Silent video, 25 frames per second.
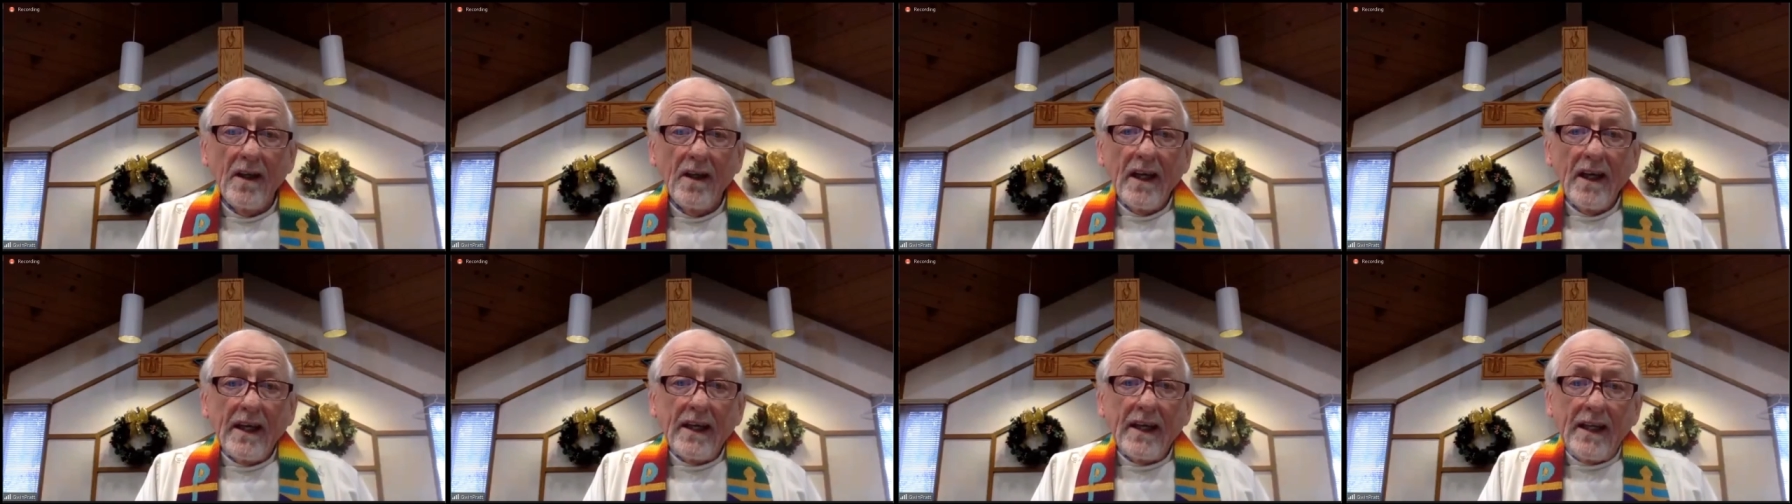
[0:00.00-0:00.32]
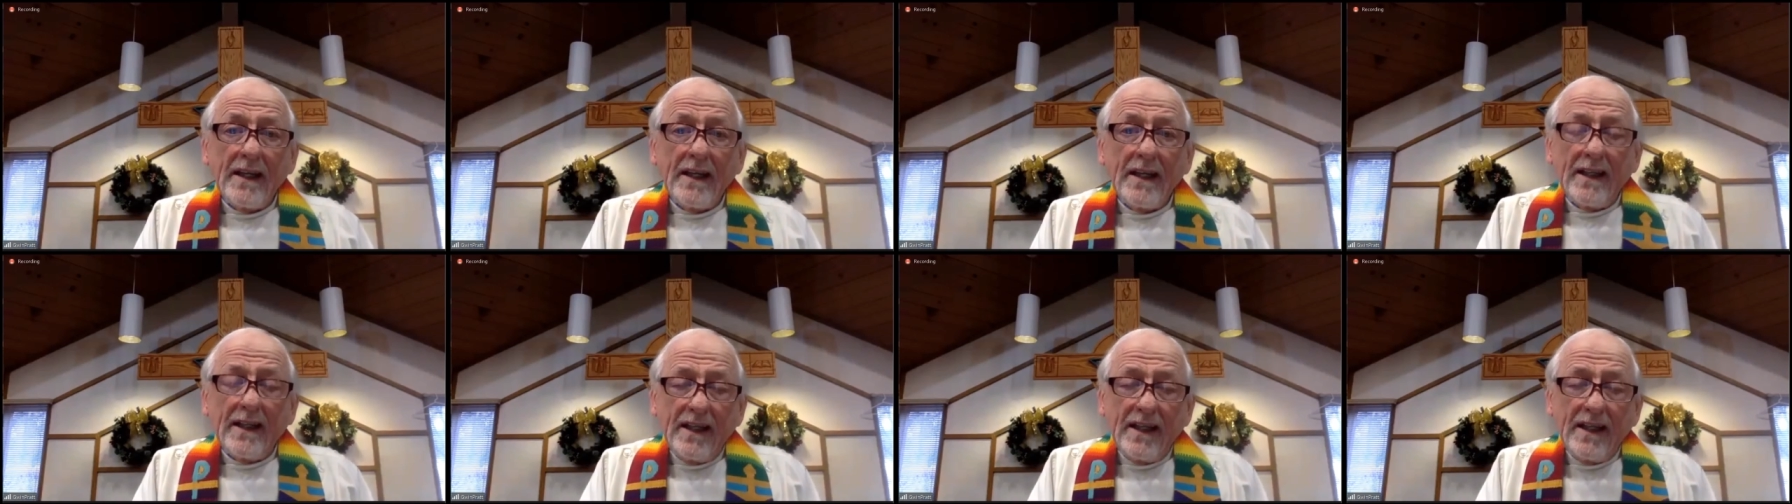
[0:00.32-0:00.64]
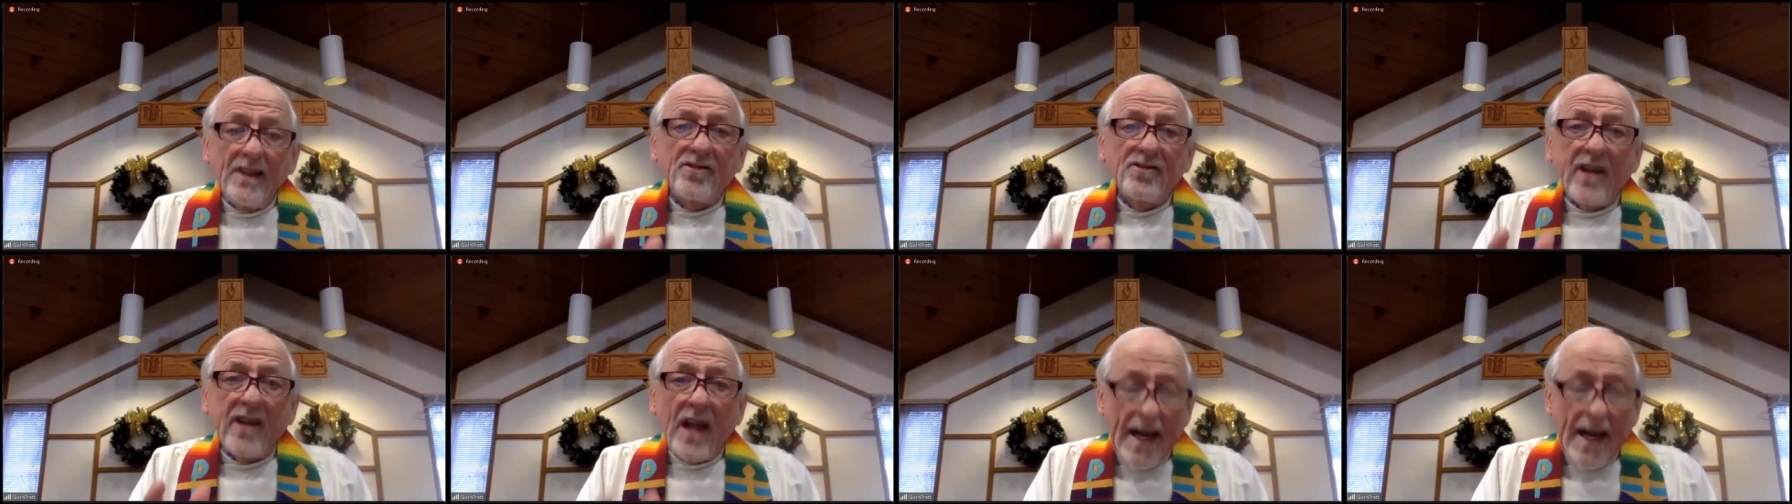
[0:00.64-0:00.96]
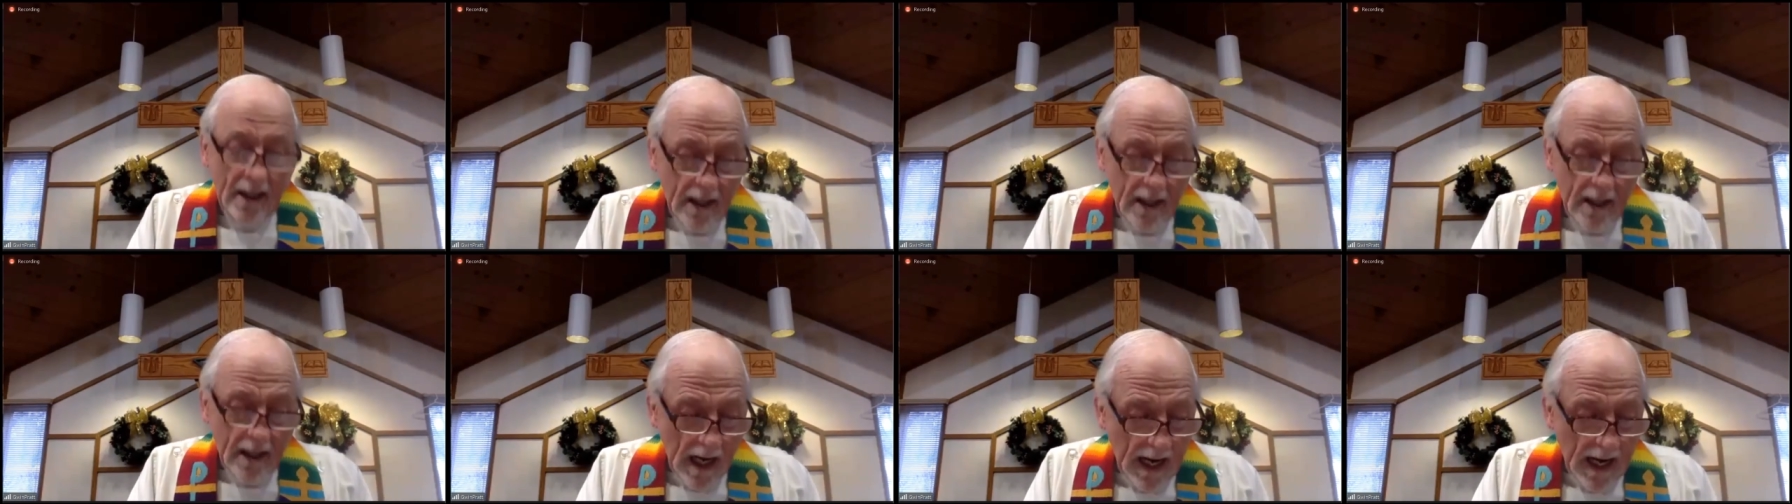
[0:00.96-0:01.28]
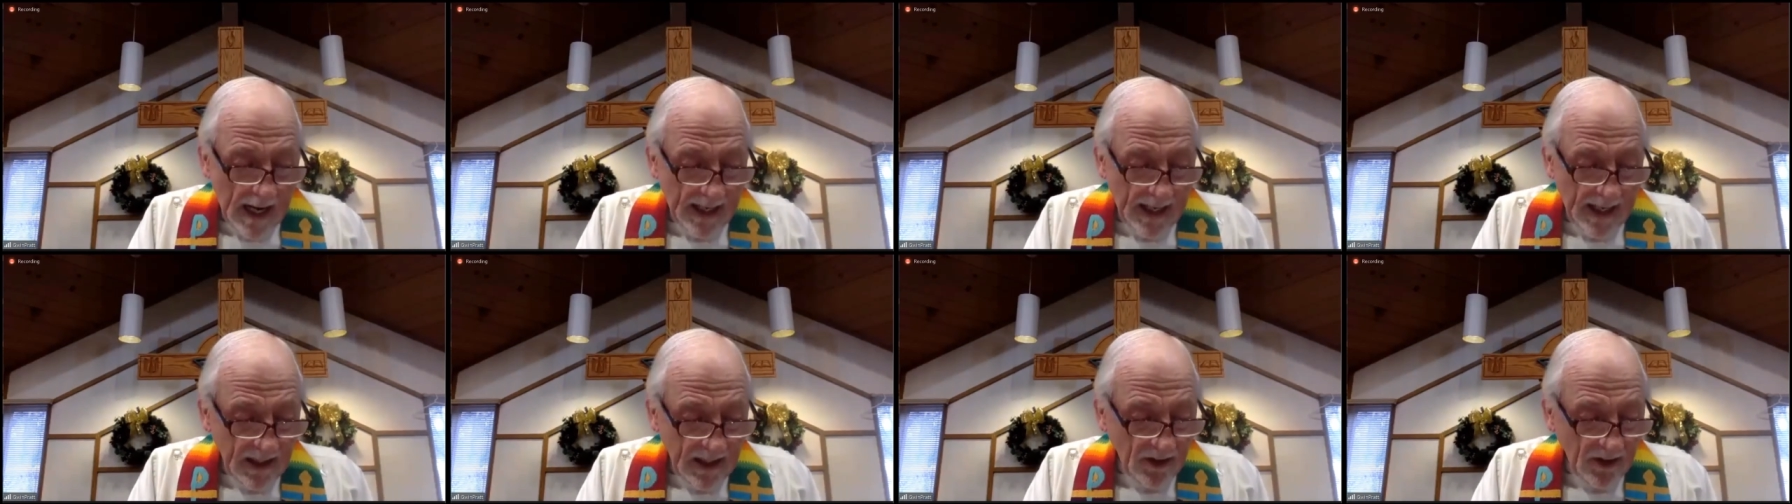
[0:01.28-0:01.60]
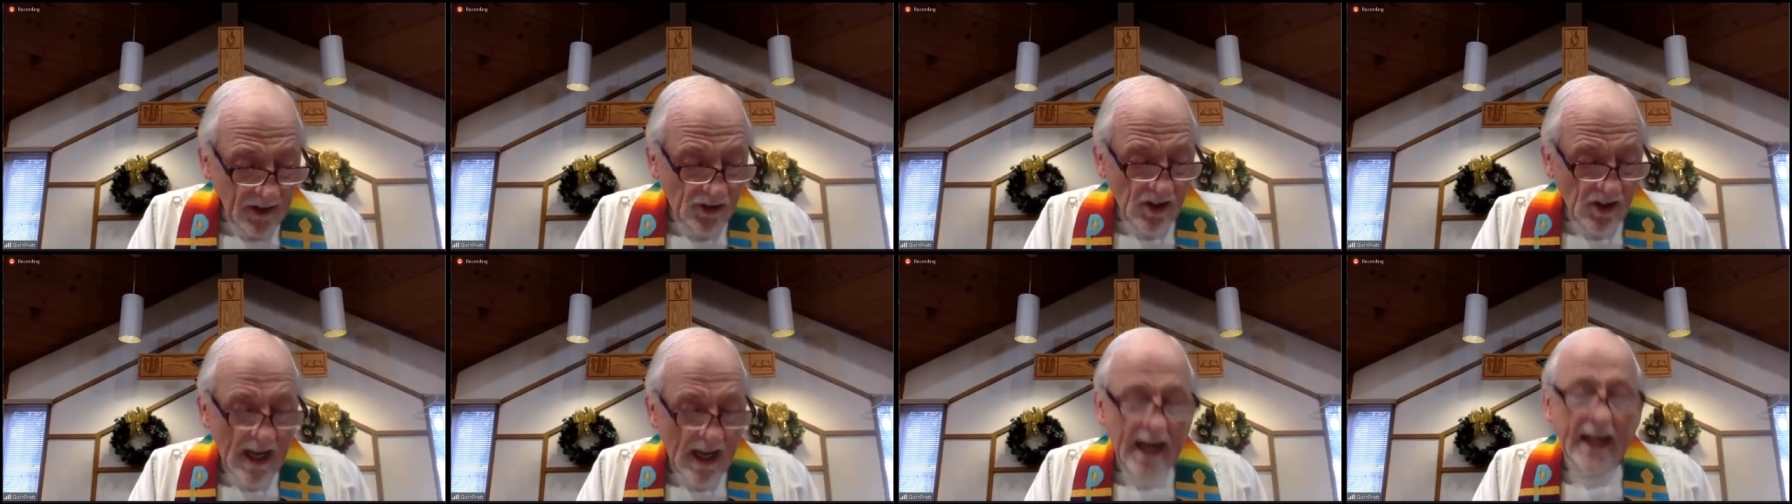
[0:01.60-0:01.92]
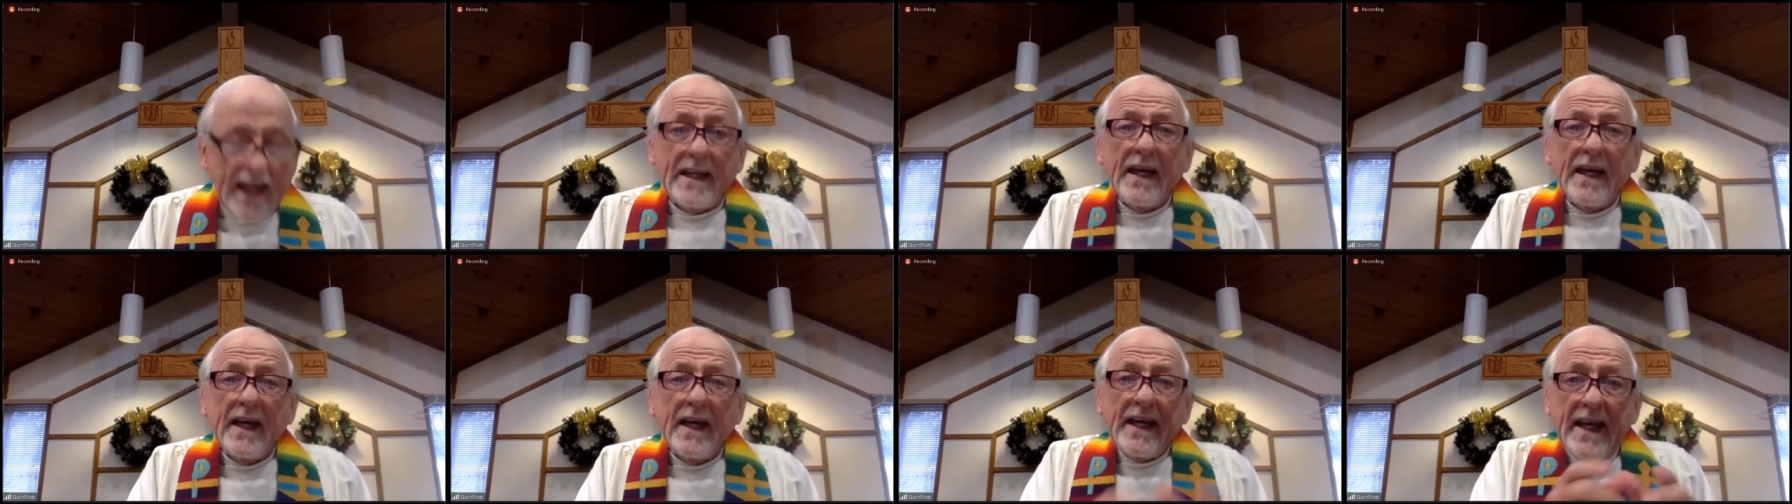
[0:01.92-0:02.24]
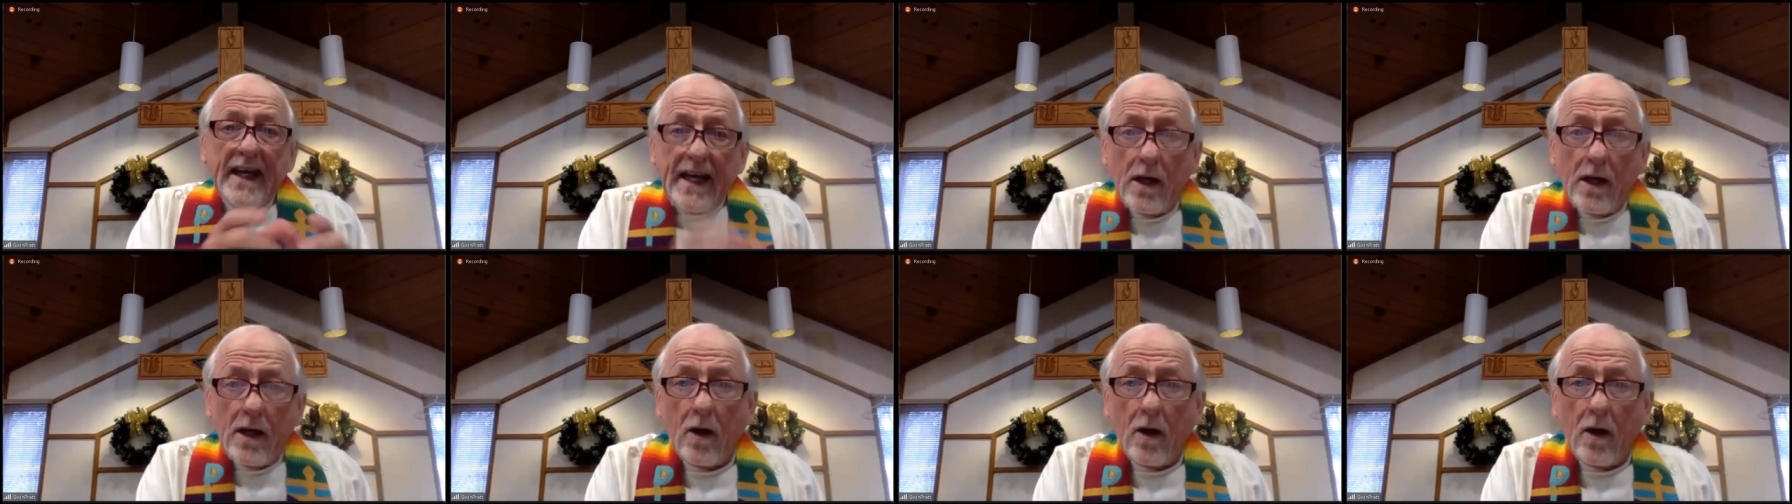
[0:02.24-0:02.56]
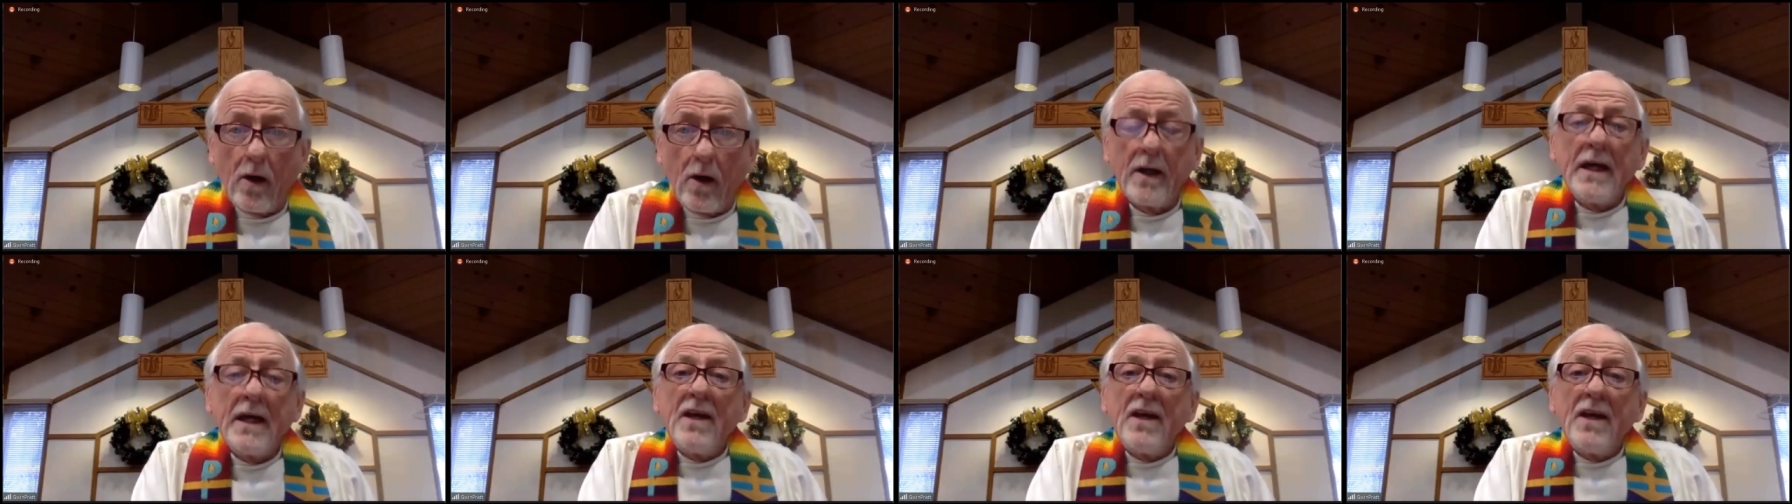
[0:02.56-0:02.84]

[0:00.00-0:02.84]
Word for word: It's like God is saying, here,